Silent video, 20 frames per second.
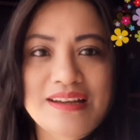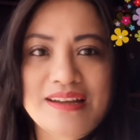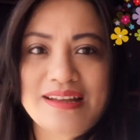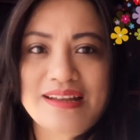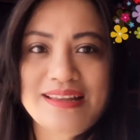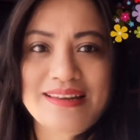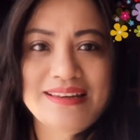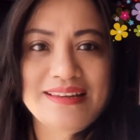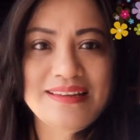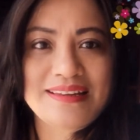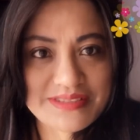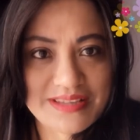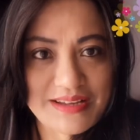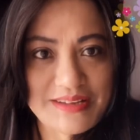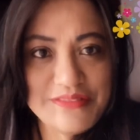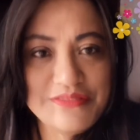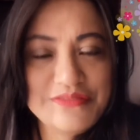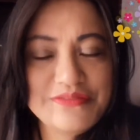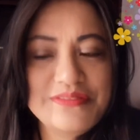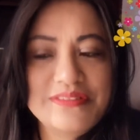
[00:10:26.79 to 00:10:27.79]
and
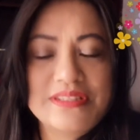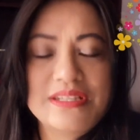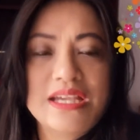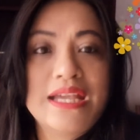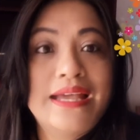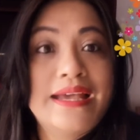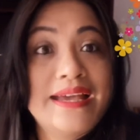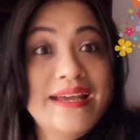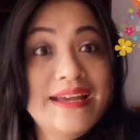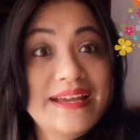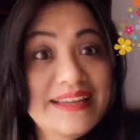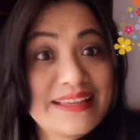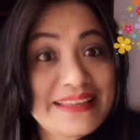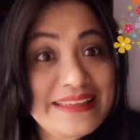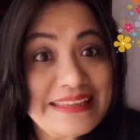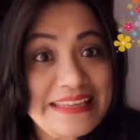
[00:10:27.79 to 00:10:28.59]
self and